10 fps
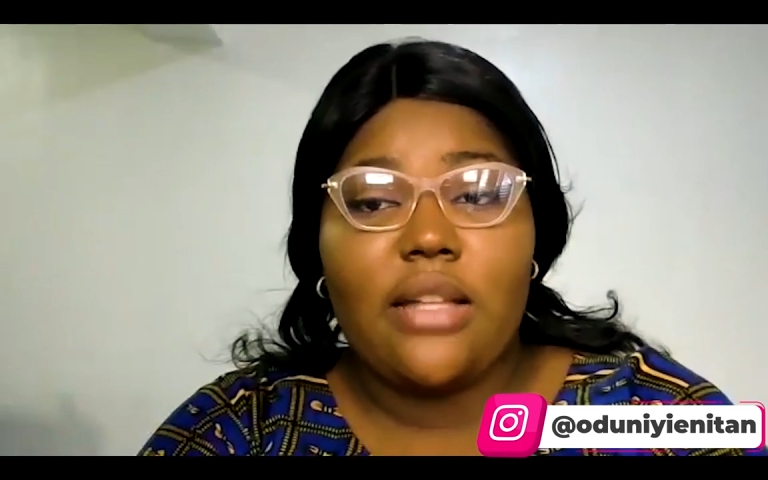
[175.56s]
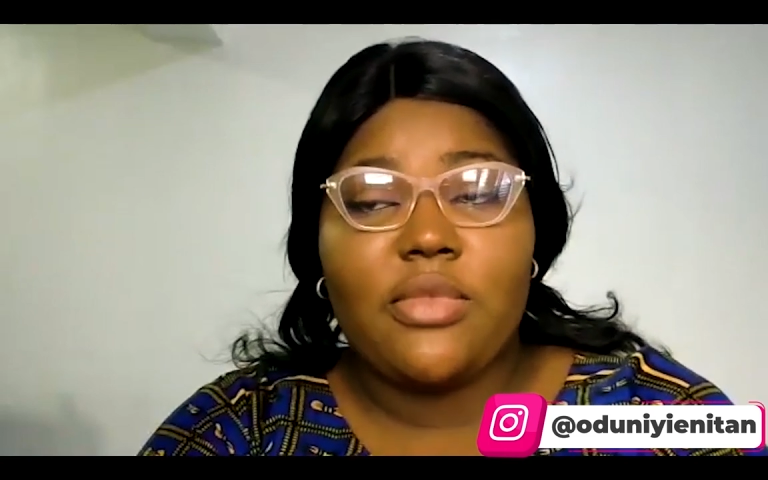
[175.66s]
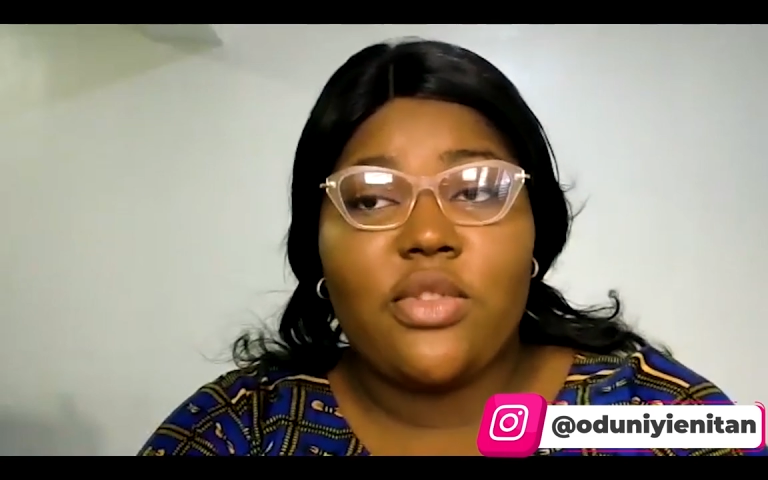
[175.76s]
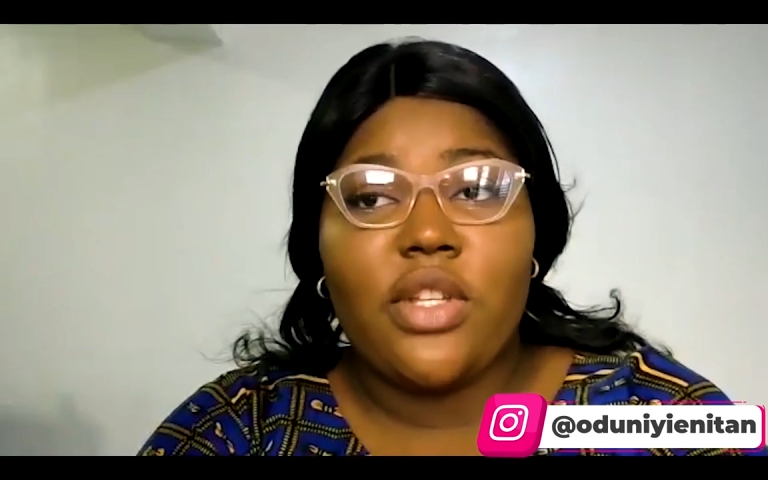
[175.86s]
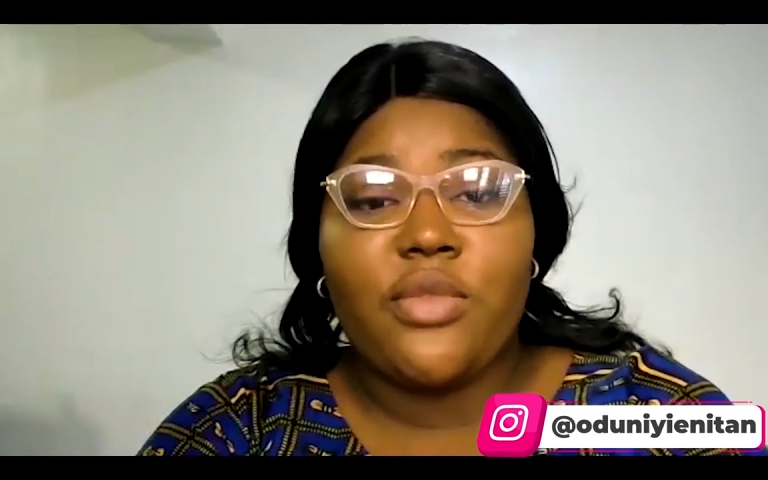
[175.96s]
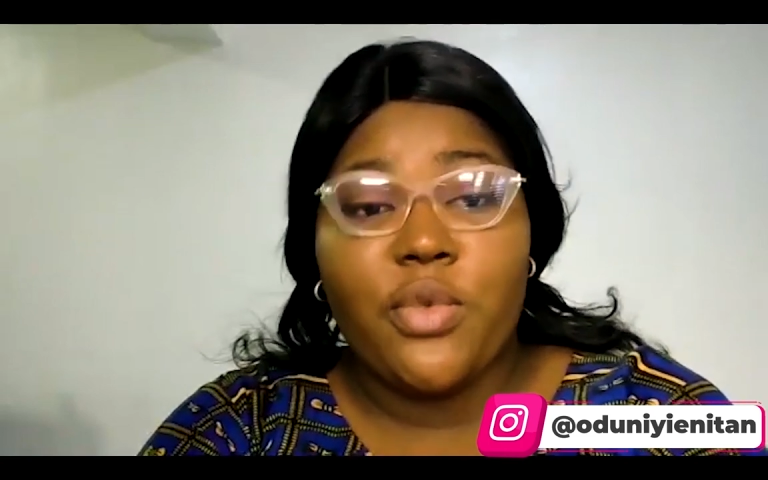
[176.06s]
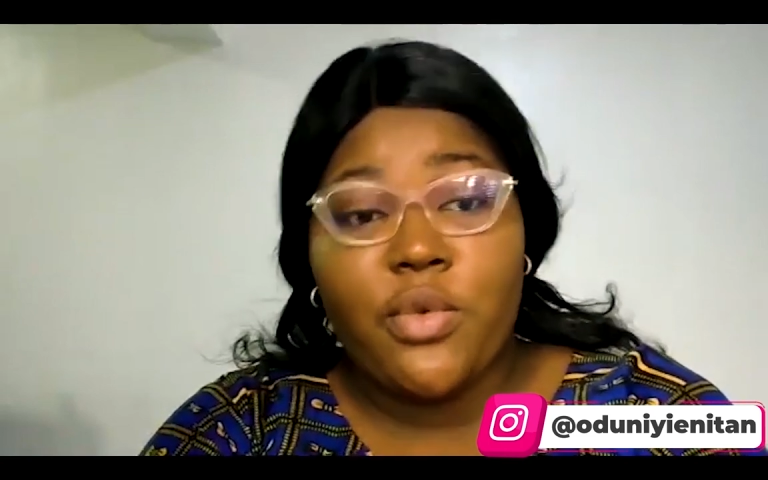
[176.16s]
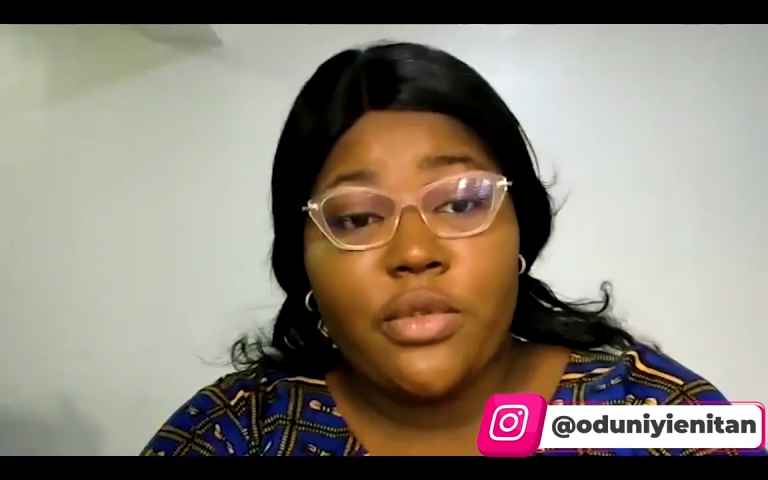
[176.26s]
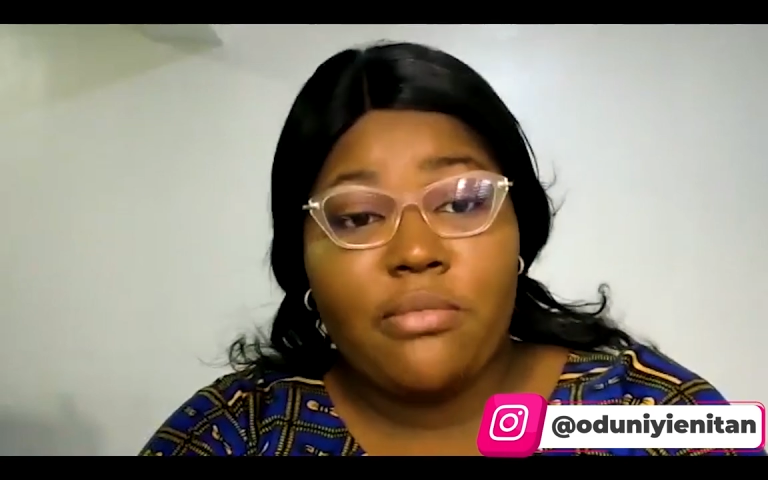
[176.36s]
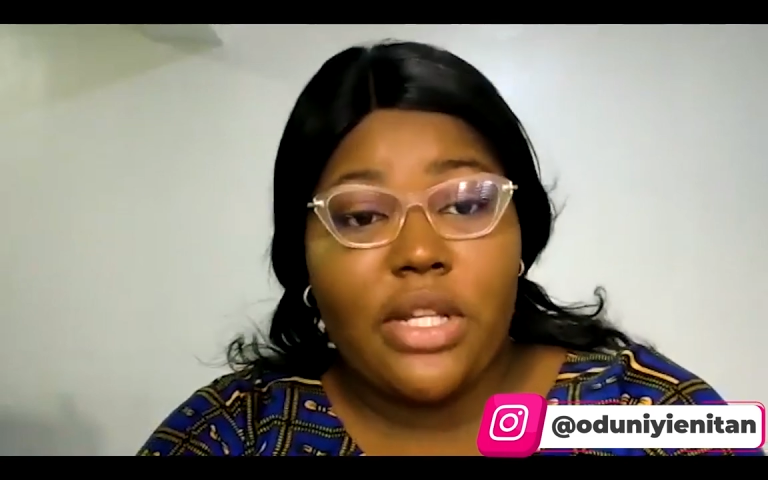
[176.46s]
student
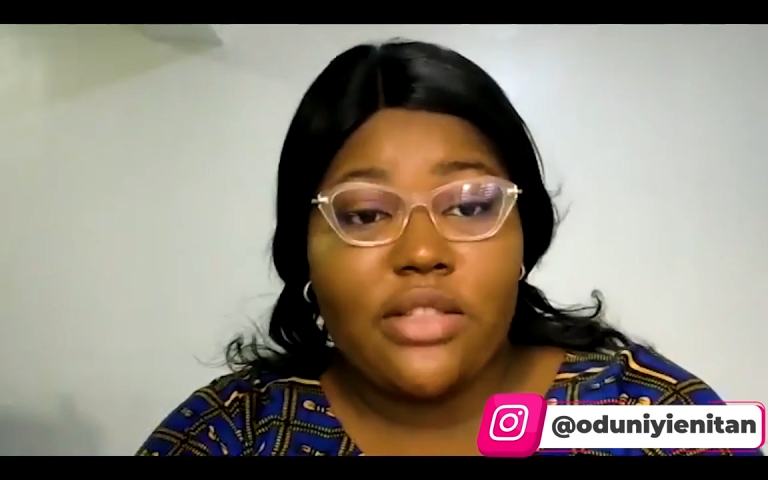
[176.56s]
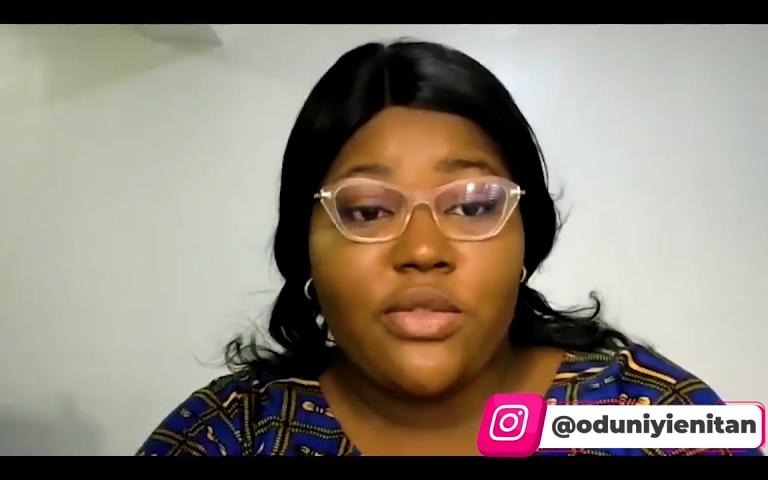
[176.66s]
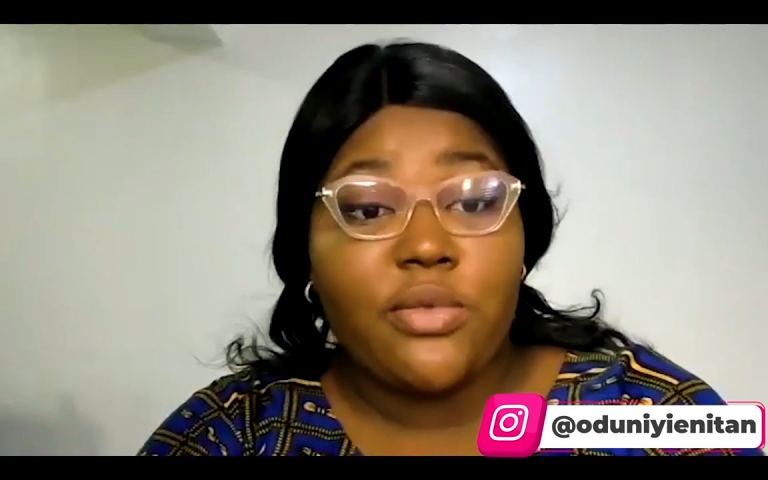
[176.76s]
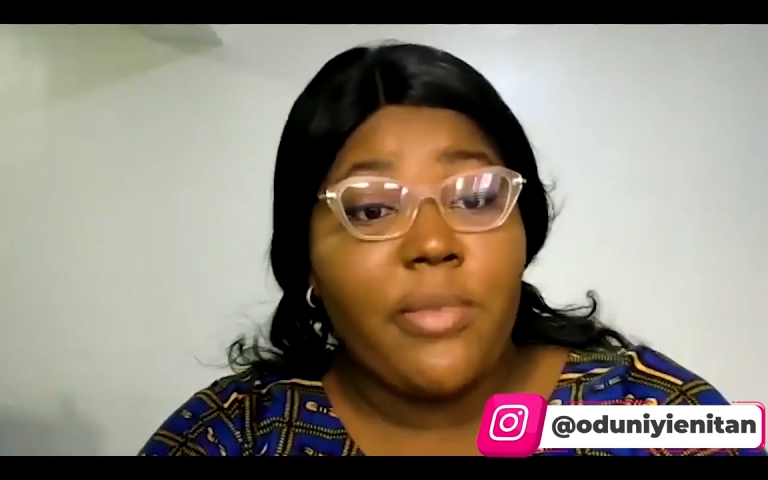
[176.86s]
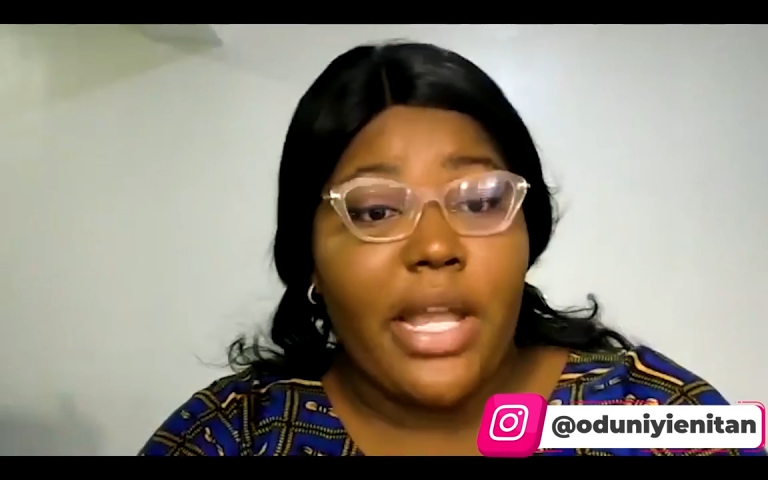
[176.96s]
recruitment through